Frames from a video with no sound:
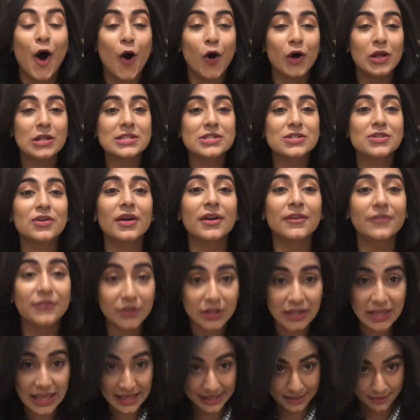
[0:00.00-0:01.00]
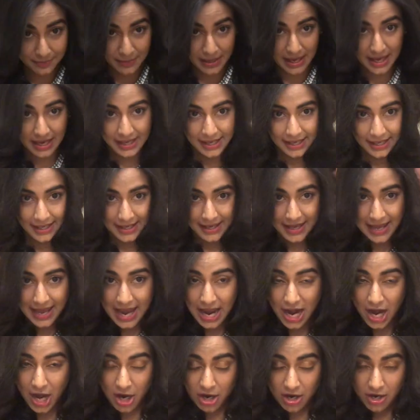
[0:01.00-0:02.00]
Also, if you like my
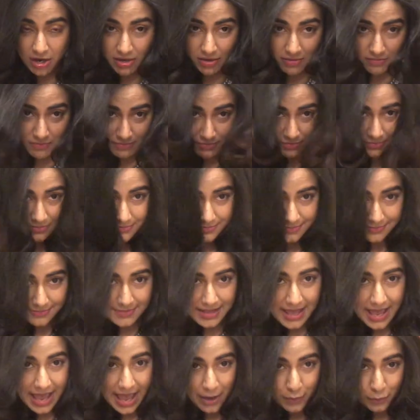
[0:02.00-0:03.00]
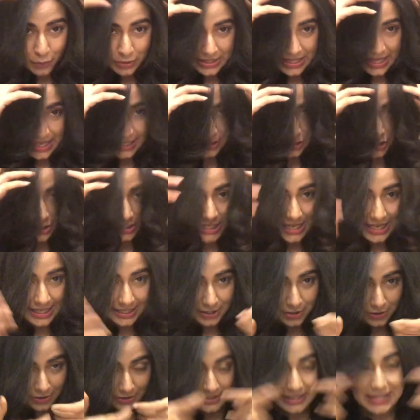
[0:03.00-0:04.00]
hair, I would like to
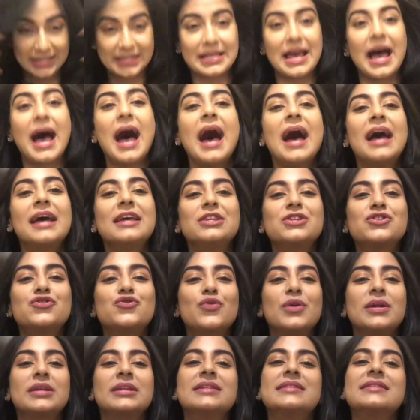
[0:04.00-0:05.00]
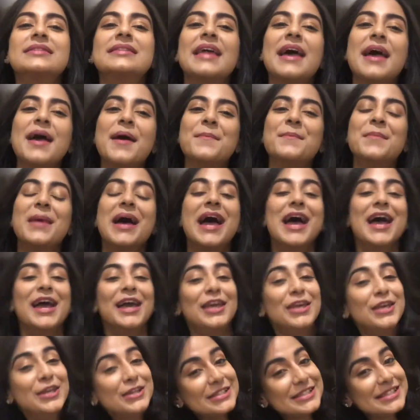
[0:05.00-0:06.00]
tell you that I straighten them
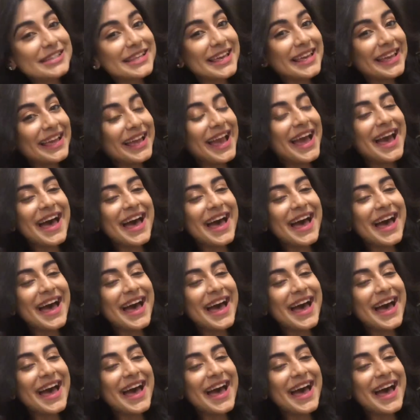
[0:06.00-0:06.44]
using